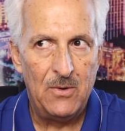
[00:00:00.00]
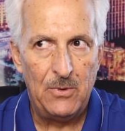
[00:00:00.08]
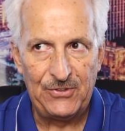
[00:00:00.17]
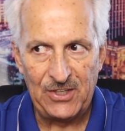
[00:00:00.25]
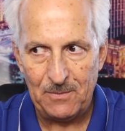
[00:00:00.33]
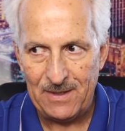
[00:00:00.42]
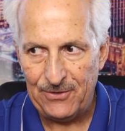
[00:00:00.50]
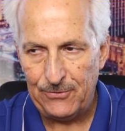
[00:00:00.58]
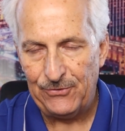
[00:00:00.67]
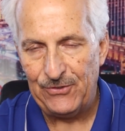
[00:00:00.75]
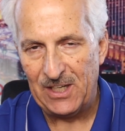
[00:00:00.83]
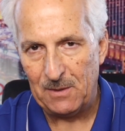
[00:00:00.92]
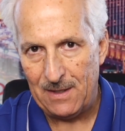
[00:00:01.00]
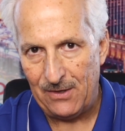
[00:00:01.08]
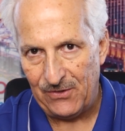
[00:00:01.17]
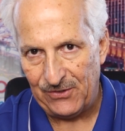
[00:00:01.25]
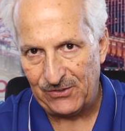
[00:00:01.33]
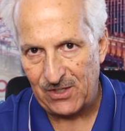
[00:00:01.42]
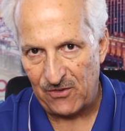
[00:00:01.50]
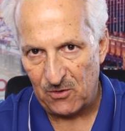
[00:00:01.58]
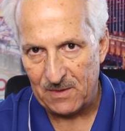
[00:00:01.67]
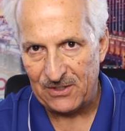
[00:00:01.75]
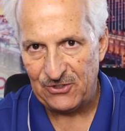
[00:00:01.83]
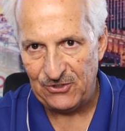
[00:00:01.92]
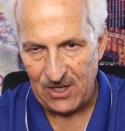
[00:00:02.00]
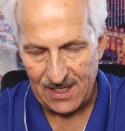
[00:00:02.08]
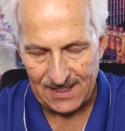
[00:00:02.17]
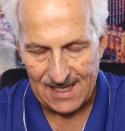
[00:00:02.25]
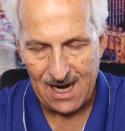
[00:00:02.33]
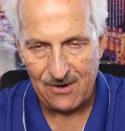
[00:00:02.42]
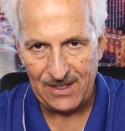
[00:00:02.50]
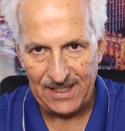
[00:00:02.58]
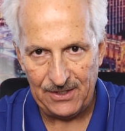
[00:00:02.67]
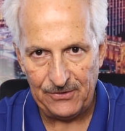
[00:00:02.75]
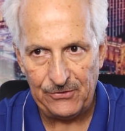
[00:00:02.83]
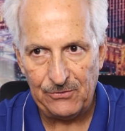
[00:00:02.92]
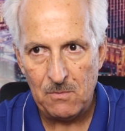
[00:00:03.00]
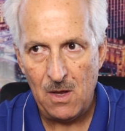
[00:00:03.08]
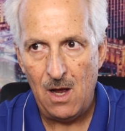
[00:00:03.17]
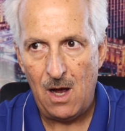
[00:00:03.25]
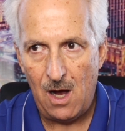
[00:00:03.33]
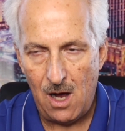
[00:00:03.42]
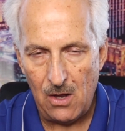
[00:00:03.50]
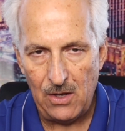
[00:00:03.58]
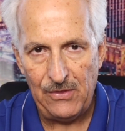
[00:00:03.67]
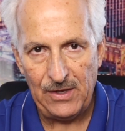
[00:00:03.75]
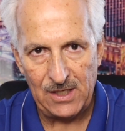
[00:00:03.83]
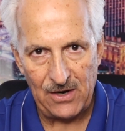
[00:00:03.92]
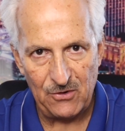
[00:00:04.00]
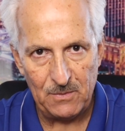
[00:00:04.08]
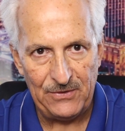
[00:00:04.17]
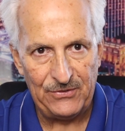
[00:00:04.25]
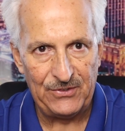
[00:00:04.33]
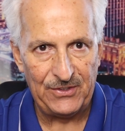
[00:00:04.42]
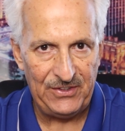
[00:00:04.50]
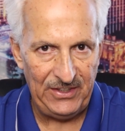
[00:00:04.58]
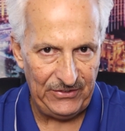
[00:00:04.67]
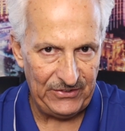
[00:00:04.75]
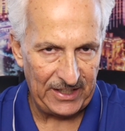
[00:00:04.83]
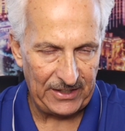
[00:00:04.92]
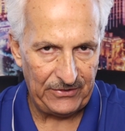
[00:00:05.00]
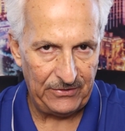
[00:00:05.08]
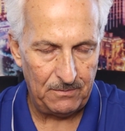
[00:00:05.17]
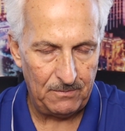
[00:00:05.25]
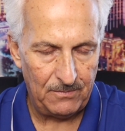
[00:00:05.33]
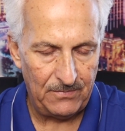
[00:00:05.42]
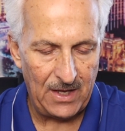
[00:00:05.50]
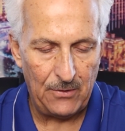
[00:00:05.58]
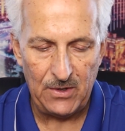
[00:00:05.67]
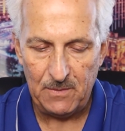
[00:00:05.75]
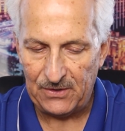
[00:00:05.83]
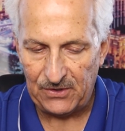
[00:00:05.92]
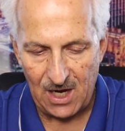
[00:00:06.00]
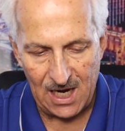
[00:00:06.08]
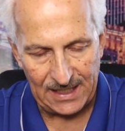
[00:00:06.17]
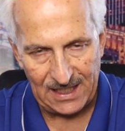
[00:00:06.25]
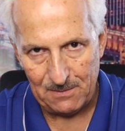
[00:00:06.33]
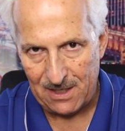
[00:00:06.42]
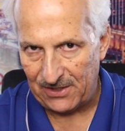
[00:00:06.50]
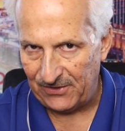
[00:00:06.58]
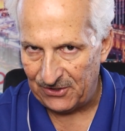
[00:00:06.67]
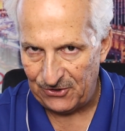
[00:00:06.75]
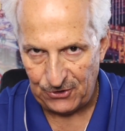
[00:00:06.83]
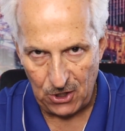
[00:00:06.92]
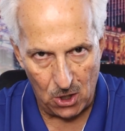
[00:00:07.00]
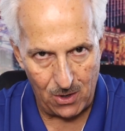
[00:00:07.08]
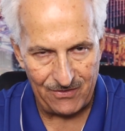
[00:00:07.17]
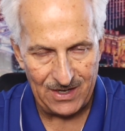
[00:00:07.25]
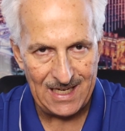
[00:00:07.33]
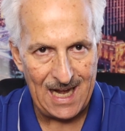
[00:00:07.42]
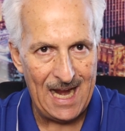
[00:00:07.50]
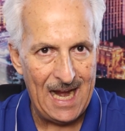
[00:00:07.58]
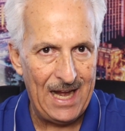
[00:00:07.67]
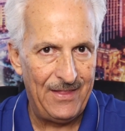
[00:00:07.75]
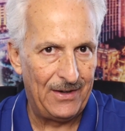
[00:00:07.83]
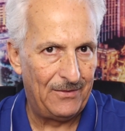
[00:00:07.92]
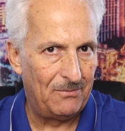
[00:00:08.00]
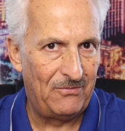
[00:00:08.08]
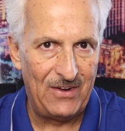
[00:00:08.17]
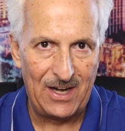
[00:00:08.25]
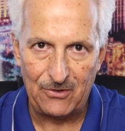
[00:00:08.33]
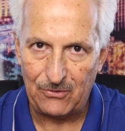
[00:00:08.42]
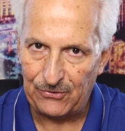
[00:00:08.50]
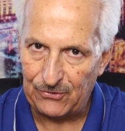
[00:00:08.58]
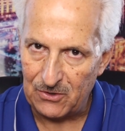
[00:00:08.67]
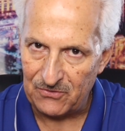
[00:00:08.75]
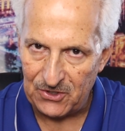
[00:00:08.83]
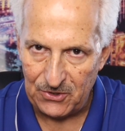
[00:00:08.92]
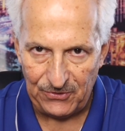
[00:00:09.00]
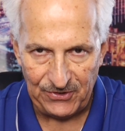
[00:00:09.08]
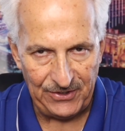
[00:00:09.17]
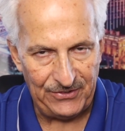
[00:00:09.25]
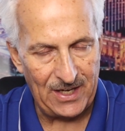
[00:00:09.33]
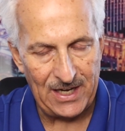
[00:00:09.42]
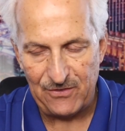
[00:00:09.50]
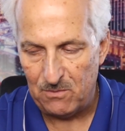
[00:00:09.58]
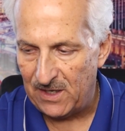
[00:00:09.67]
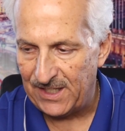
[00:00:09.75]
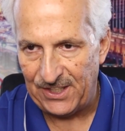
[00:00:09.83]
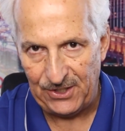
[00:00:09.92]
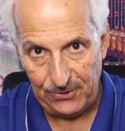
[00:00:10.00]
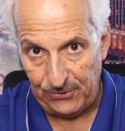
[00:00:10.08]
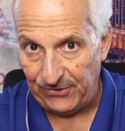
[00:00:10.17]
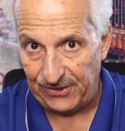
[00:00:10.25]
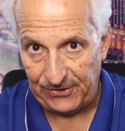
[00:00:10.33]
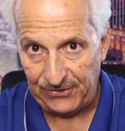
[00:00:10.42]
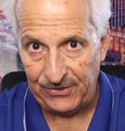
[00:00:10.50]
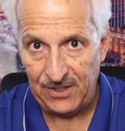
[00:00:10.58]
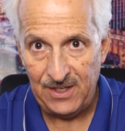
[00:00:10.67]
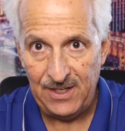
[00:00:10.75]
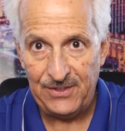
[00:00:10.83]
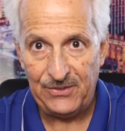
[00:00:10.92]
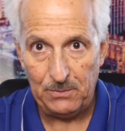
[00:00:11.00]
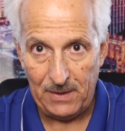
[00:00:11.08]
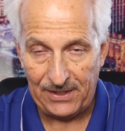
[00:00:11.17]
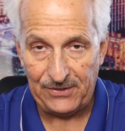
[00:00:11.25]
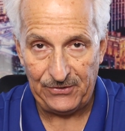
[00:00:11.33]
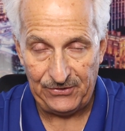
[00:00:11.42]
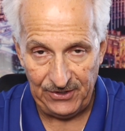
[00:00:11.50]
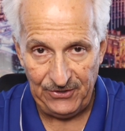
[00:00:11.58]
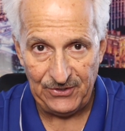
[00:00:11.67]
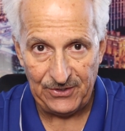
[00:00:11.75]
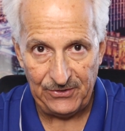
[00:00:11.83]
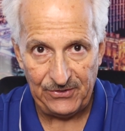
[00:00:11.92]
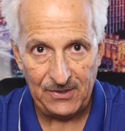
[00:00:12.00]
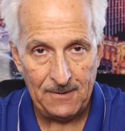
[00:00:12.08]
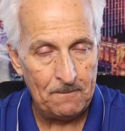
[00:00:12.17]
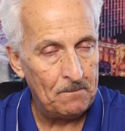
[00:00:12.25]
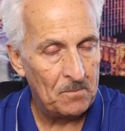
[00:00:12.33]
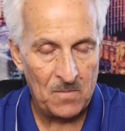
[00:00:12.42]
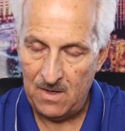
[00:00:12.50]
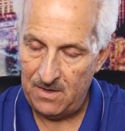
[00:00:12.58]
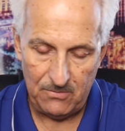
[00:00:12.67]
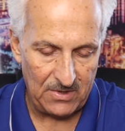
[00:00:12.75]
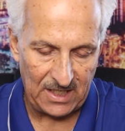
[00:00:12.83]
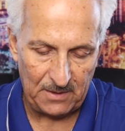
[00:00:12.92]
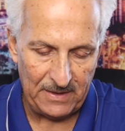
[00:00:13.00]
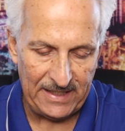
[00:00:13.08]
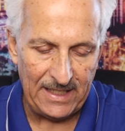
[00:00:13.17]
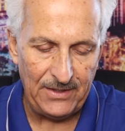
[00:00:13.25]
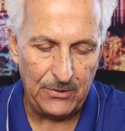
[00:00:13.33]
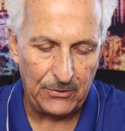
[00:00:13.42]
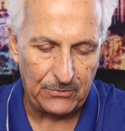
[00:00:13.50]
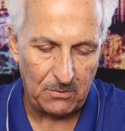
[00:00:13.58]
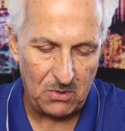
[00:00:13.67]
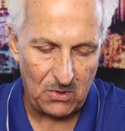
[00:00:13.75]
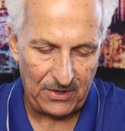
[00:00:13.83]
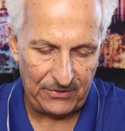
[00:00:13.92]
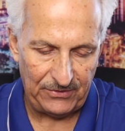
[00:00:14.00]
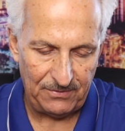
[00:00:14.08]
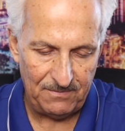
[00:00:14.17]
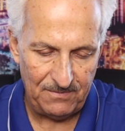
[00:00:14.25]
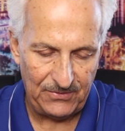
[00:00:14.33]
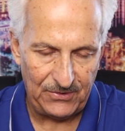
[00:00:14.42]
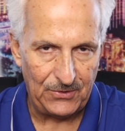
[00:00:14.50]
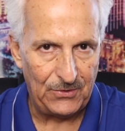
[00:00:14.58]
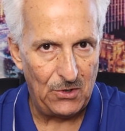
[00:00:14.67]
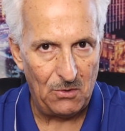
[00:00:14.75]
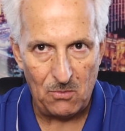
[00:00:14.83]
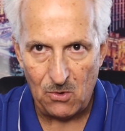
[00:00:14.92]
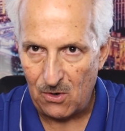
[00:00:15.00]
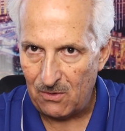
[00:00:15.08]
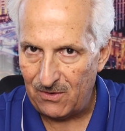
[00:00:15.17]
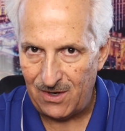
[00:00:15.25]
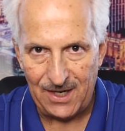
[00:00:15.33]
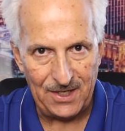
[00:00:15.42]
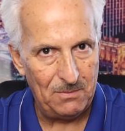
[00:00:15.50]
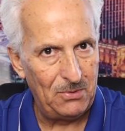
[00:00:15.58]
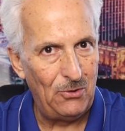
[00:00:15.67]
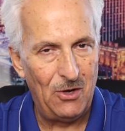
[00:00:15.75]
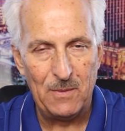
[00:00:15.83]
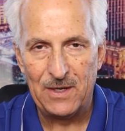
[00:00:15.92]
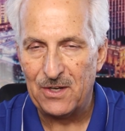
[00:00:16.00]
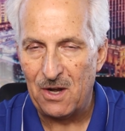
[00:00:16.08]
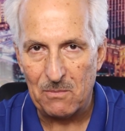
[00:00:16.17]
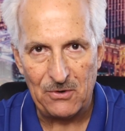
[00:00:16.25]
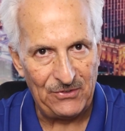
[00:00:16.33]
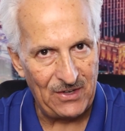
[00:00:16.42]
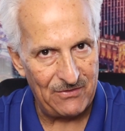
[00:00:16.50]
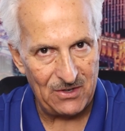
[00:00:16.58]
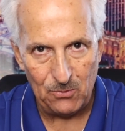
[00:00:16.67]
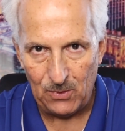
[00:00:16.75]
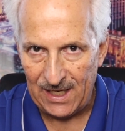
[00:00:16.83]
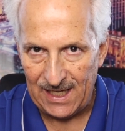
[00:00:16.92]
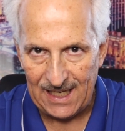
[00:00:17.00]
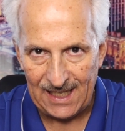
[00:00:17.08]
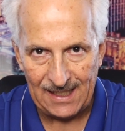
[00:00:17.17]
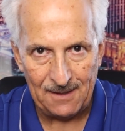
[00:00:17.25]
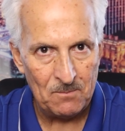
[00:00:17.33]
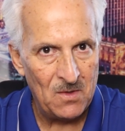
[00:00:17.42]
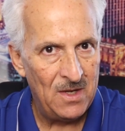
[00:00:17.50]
What's going to be interesting about this government shutdown is all of the government statistics that we've been talking about in this show every day, that Federal Reserve uses, that everybody uses to make decisions, we're not going to be getting those reports. So no more unemployment numbers every week,